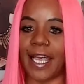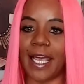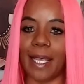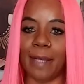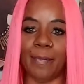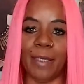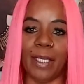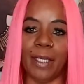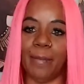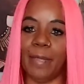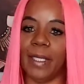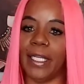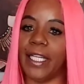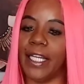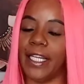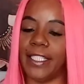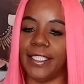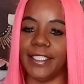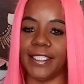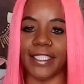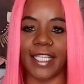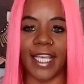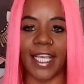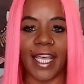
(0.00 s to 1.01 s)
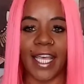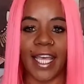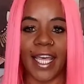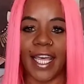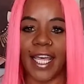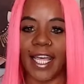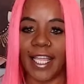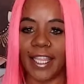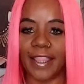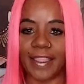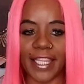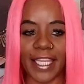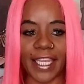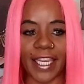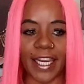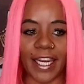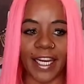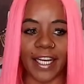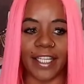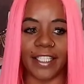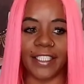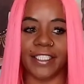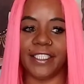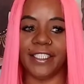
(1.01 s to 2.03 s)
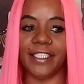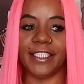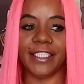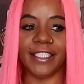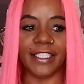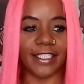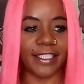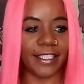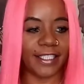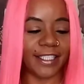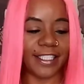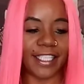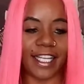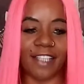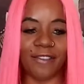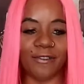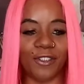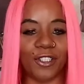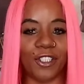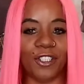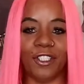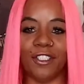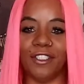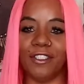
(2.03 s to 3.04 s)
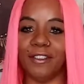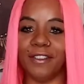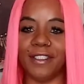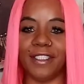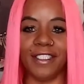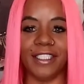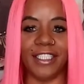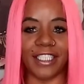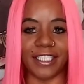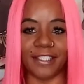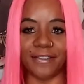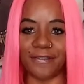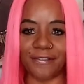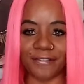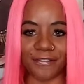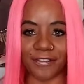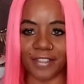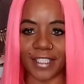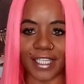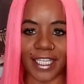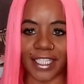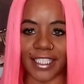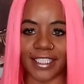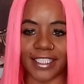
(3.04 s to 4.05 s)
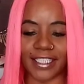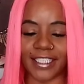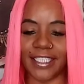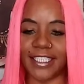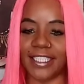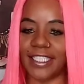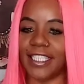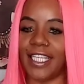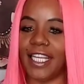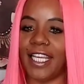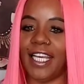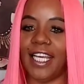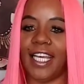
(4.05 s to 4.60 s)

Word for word: I mean, because there's several different,